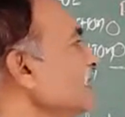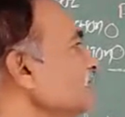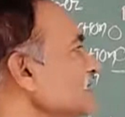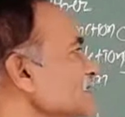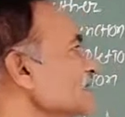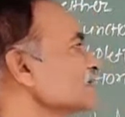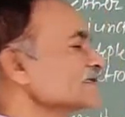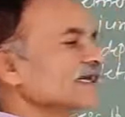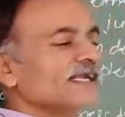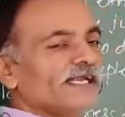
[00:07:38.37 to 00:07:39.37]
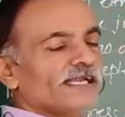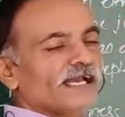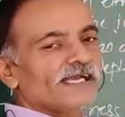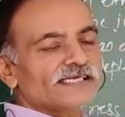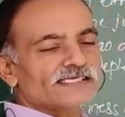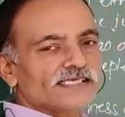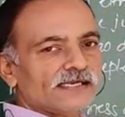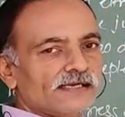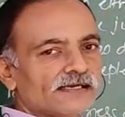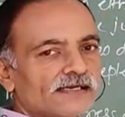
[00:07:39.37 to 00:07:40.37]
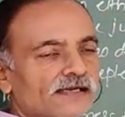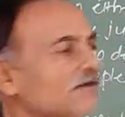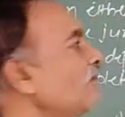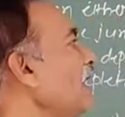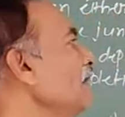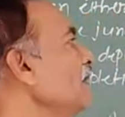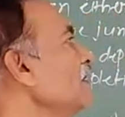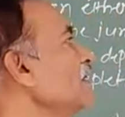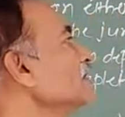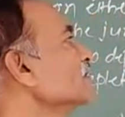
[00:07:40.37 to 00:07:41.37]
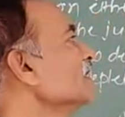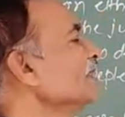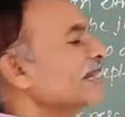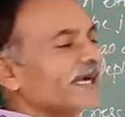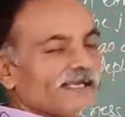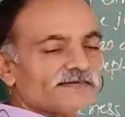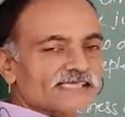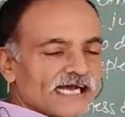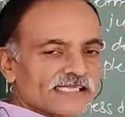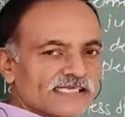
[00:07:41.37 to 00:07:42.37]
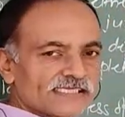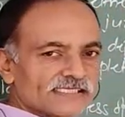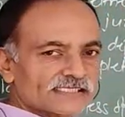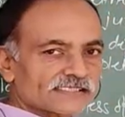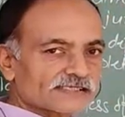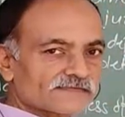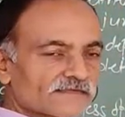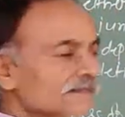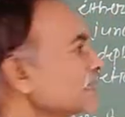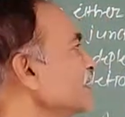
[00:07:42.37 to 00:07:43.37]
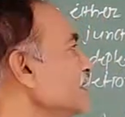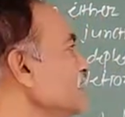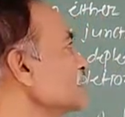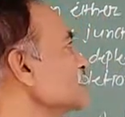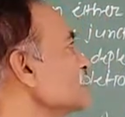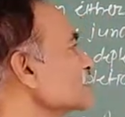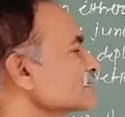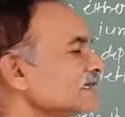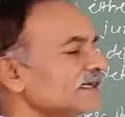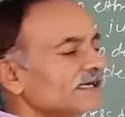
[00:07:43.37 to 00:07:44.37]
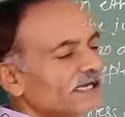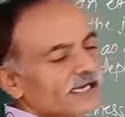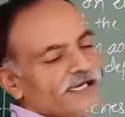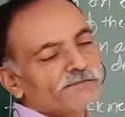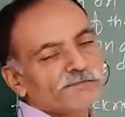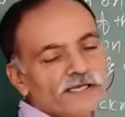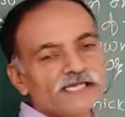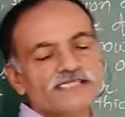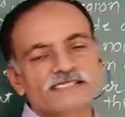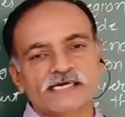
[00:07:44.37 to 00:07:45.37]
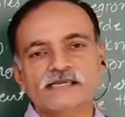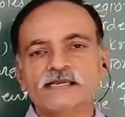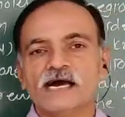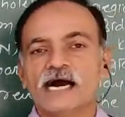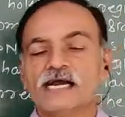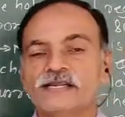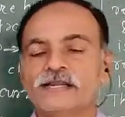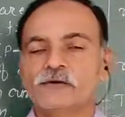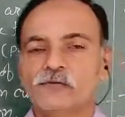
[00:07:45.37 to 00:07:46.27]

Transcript: junction in n region, while the negative charges near the junction in p region are developed.